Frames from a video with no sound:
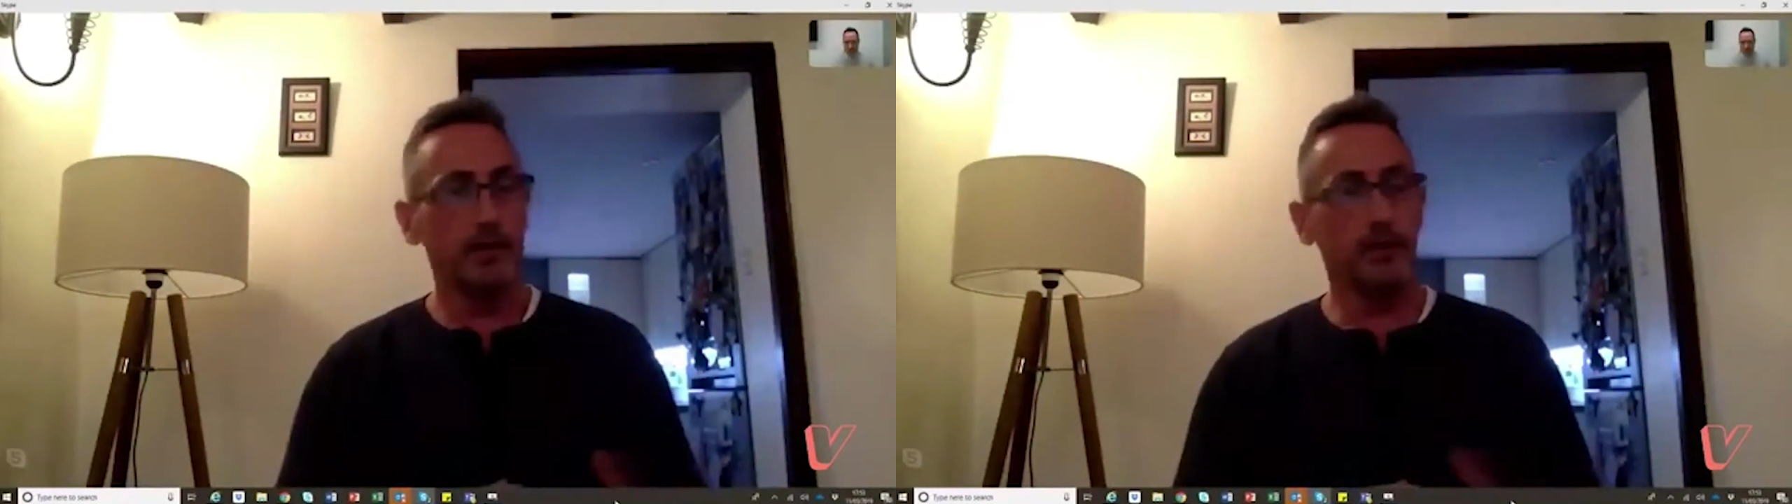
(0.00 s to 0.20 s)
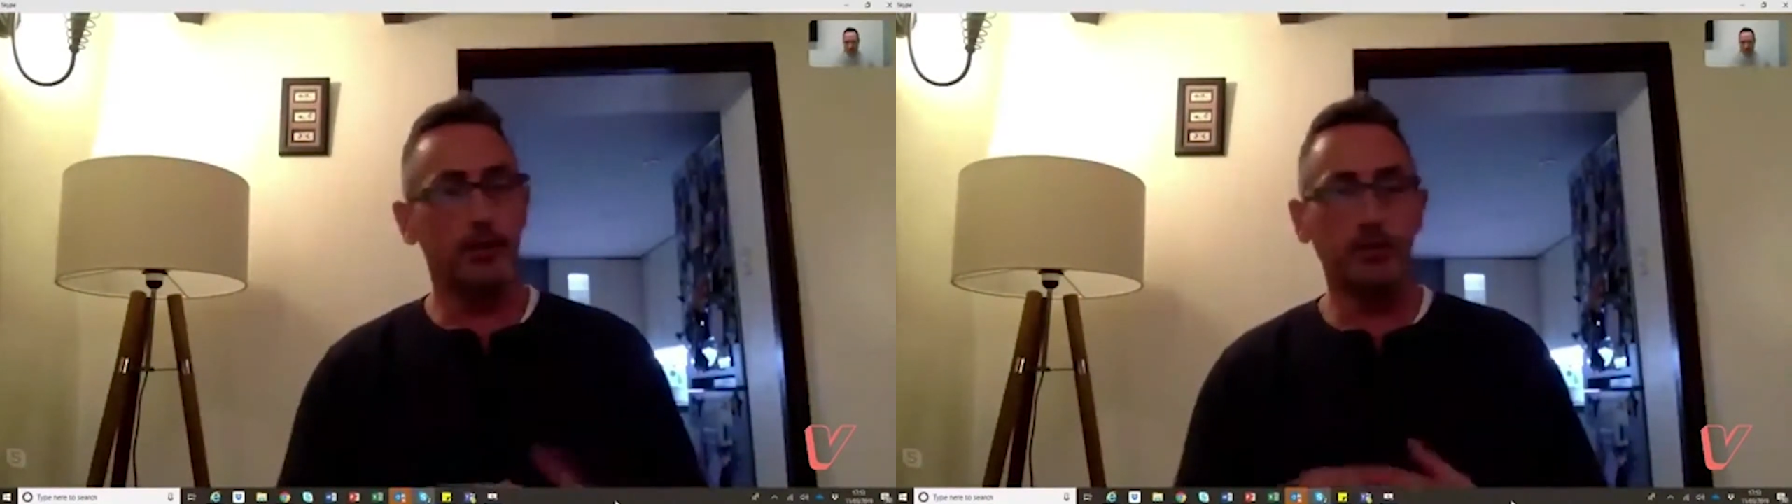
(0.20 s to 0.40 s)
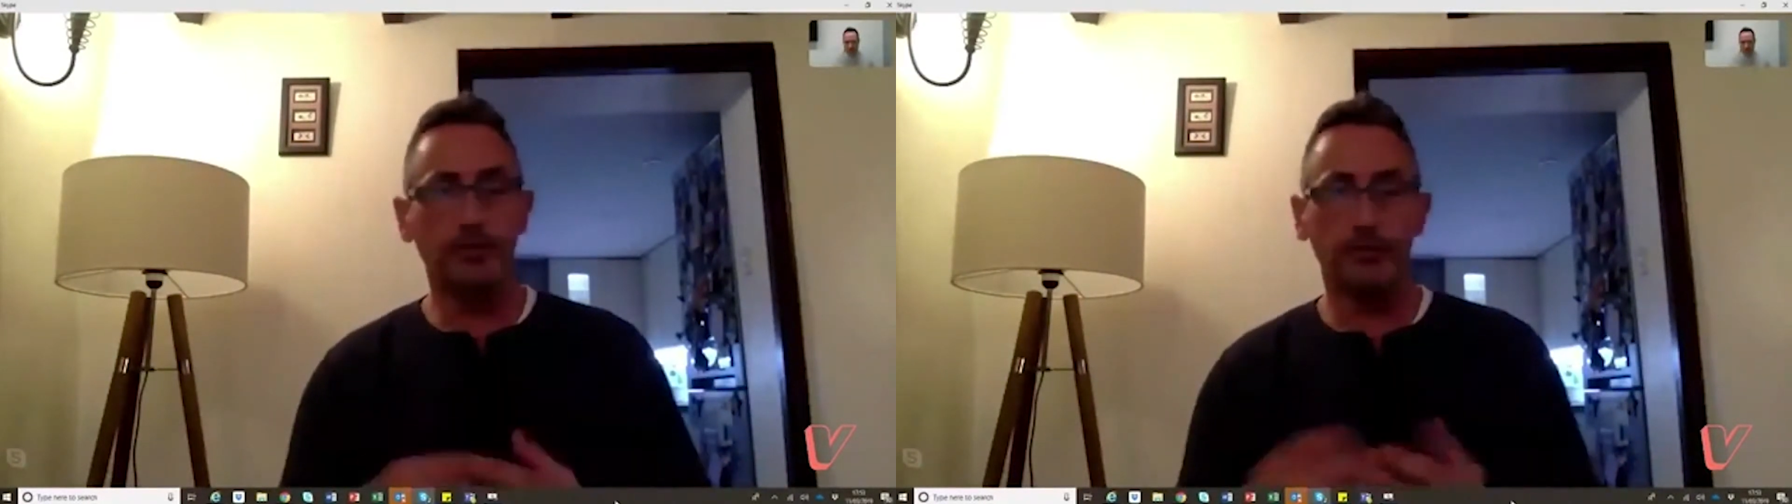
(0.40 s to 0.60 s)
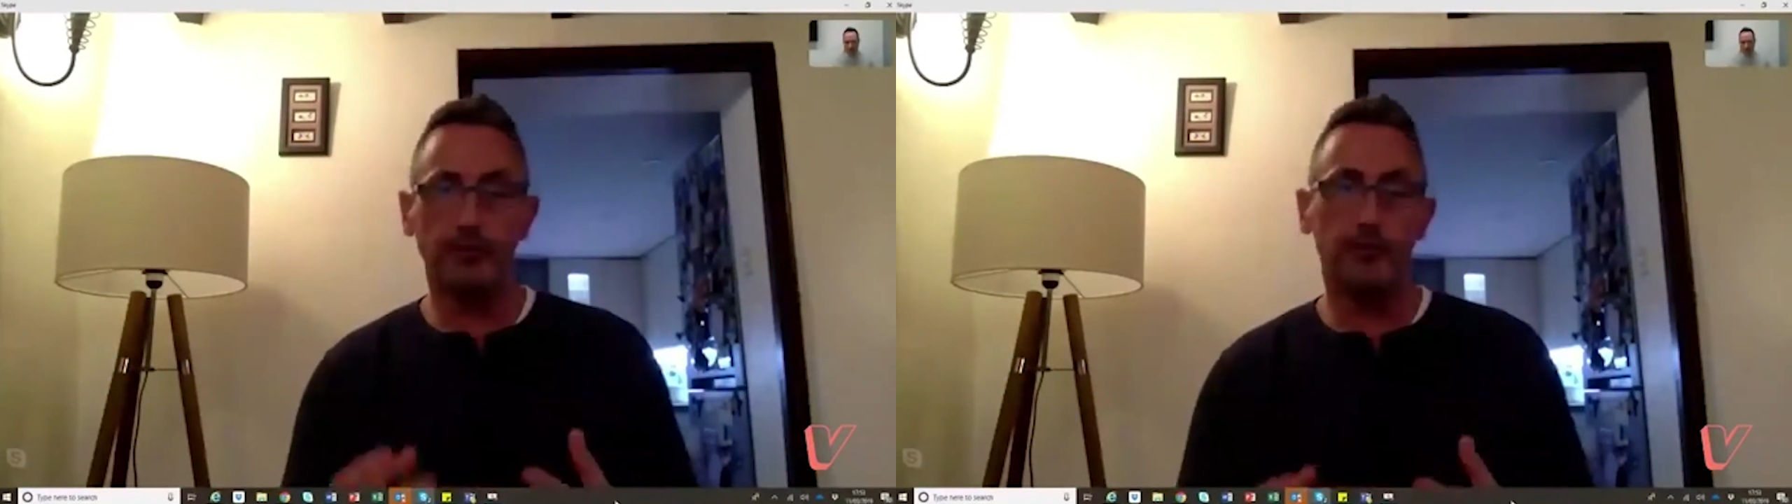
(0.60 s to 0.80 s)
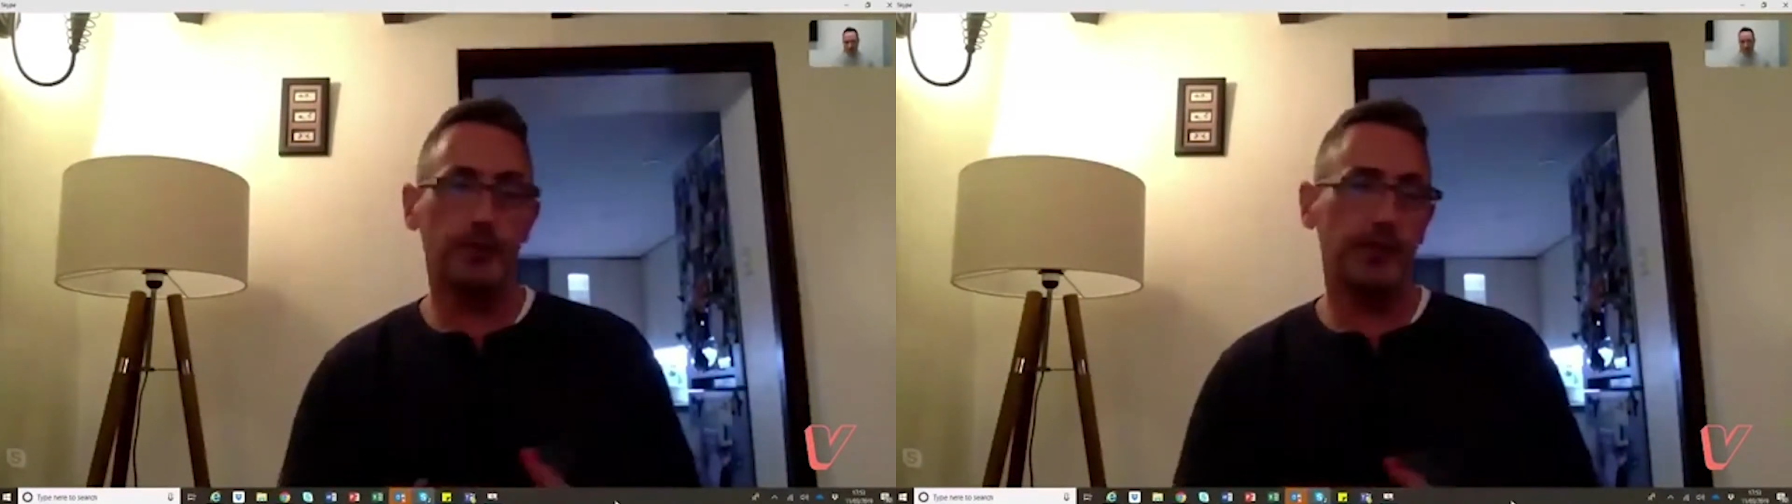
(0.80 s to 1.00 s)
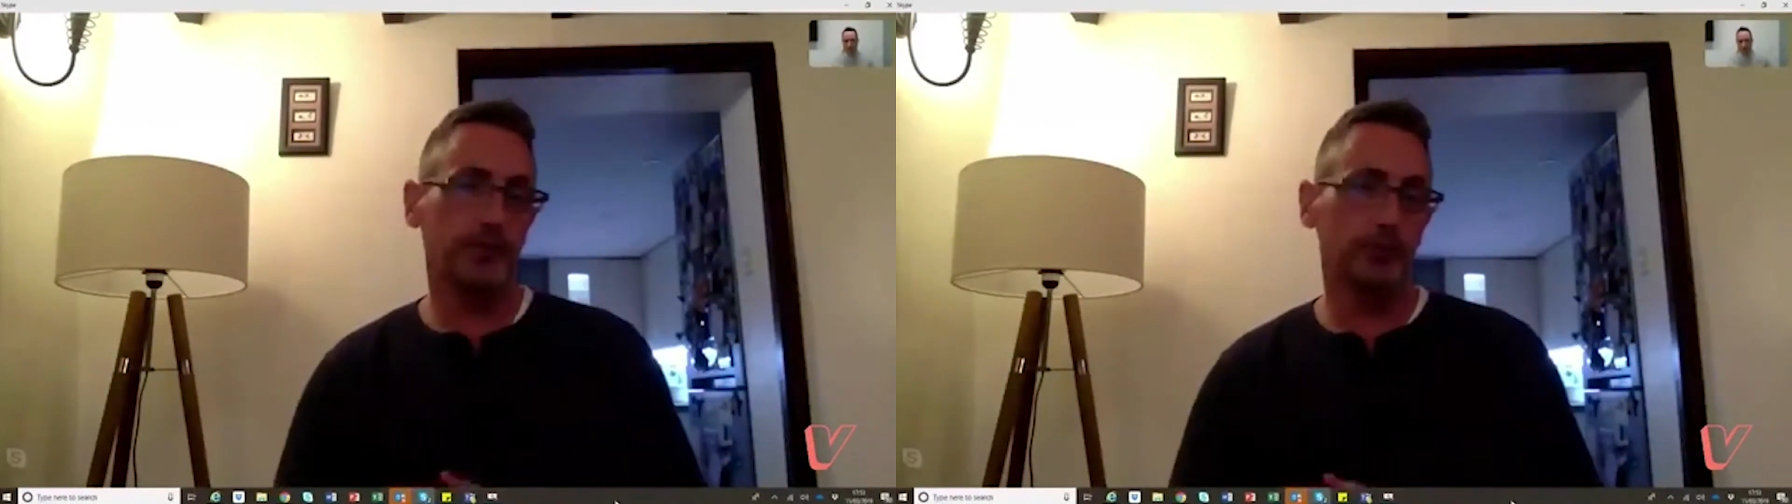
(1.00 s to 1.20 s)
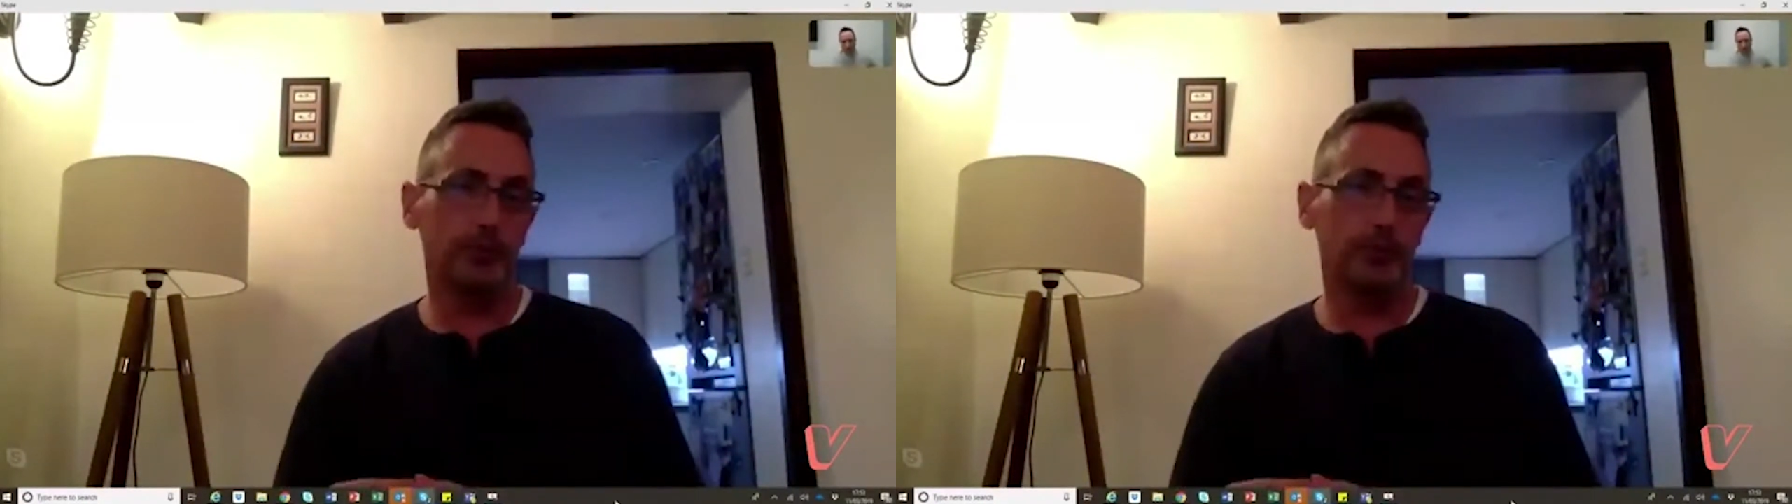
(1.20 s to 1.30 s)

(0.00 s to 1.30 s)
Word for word: you know the business change manager